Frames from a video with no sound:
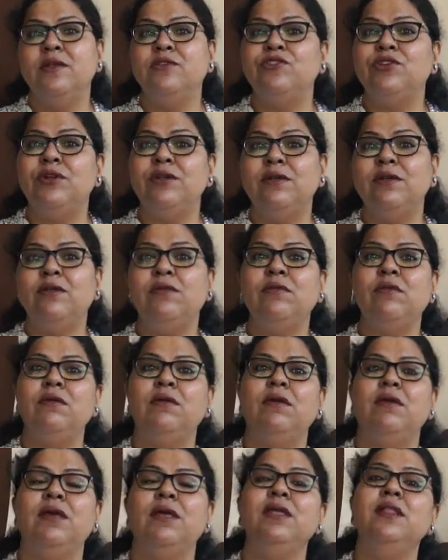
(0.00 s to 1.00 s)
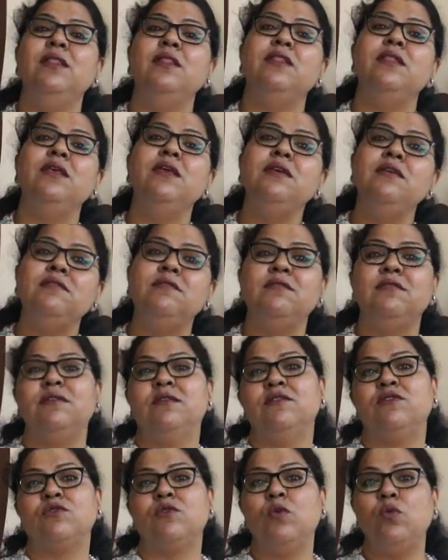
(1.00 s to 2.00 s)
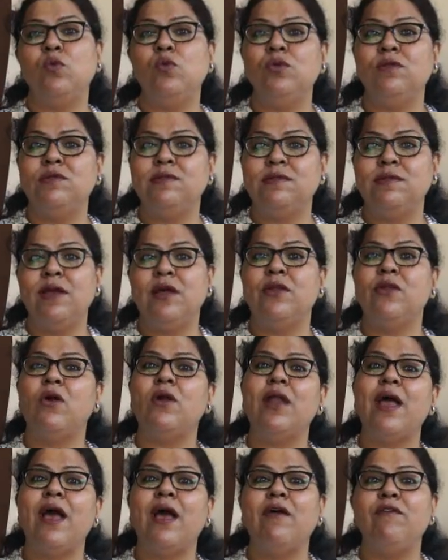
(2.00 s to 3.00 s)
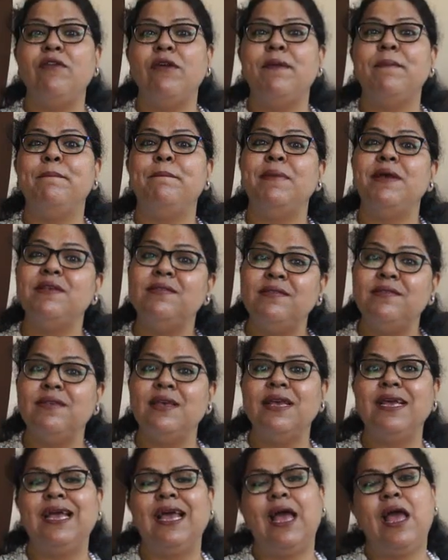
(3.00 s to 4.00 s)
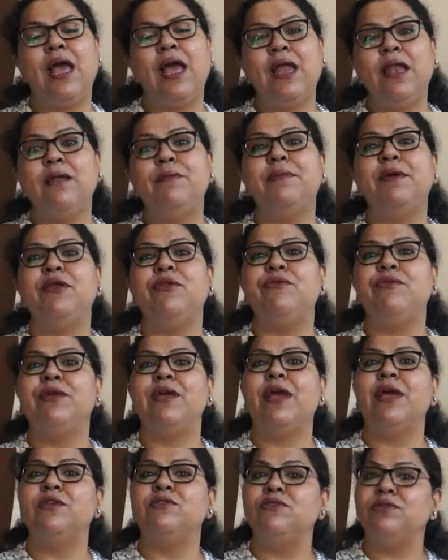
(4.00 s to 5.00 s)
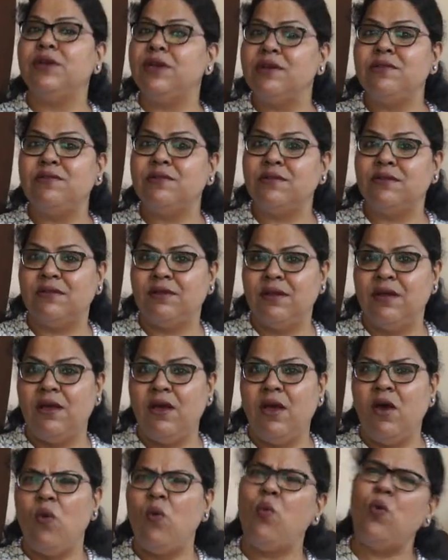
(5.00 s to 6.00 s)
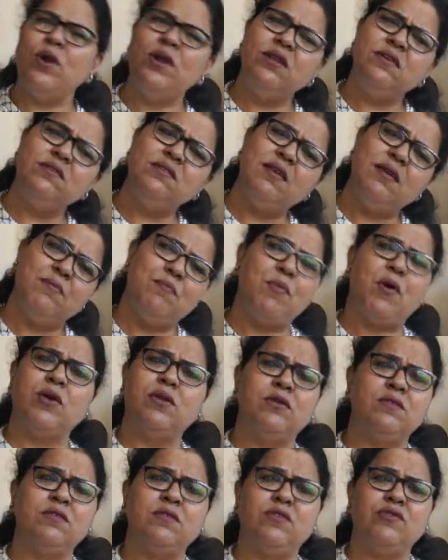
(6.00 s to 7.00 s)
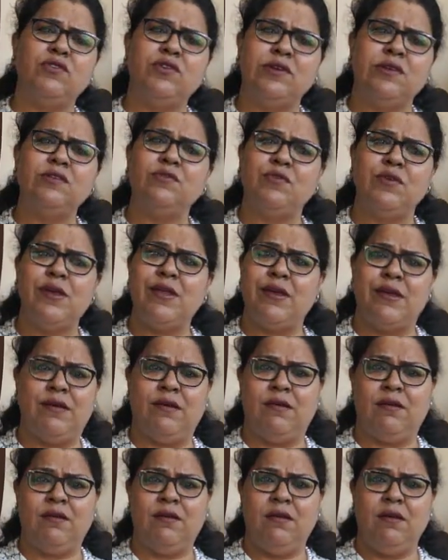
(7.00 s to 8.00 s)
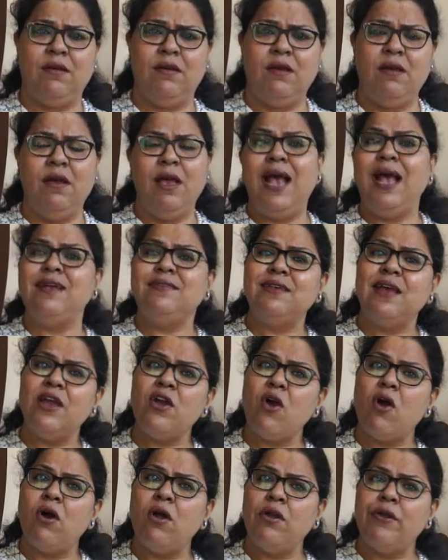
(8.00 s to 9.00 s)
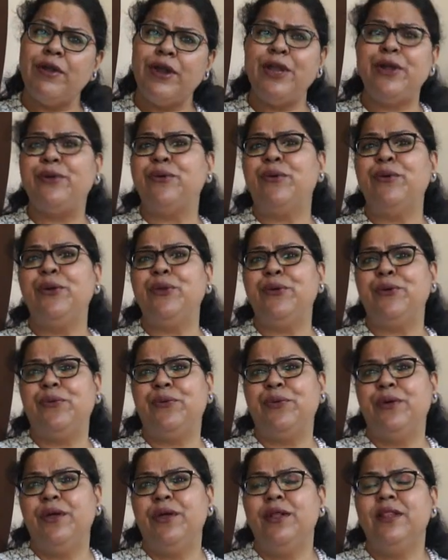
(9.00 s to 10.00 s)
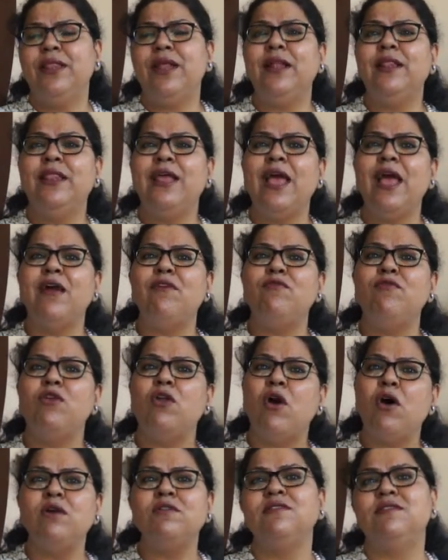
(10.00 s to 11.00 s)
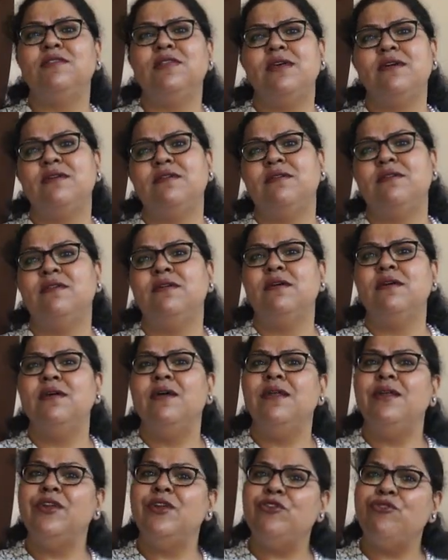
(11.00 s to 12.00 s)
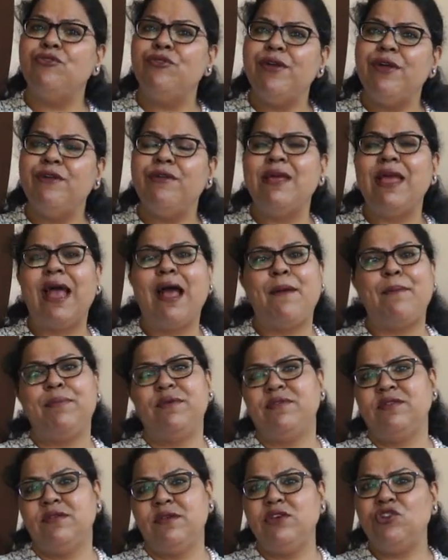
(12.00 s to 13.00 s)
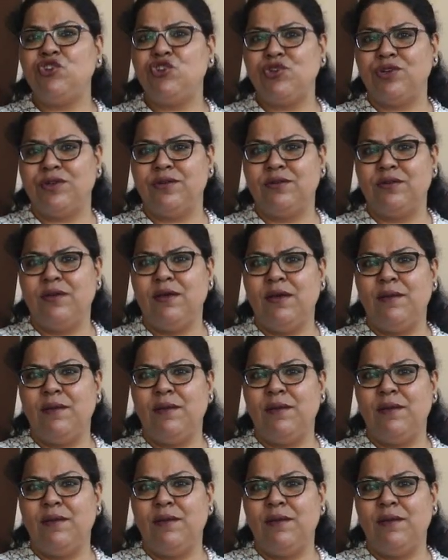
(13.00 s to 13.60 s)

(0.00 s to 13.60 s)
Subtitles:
Children, in these schools, they are not having basic elementary education. What is the importance of Shakespeare here? As I already told you, that they have lost their literary appreciation